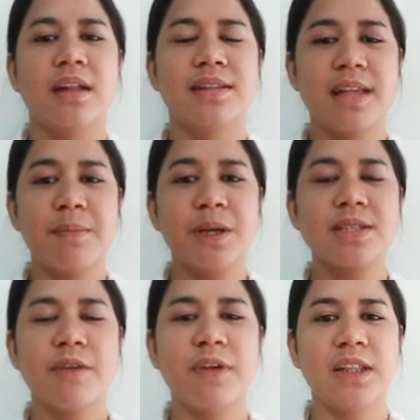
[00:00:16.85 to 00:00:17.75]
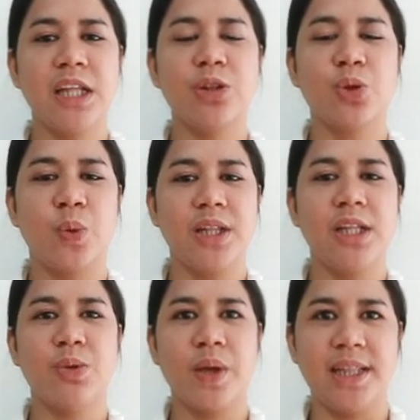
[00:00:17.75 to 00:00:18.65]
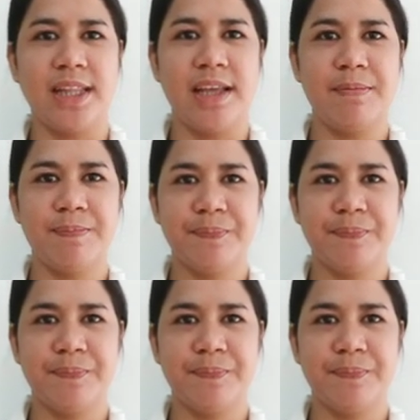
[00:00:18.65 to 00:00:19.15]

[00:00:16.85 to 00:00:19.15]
December 17 to 2020.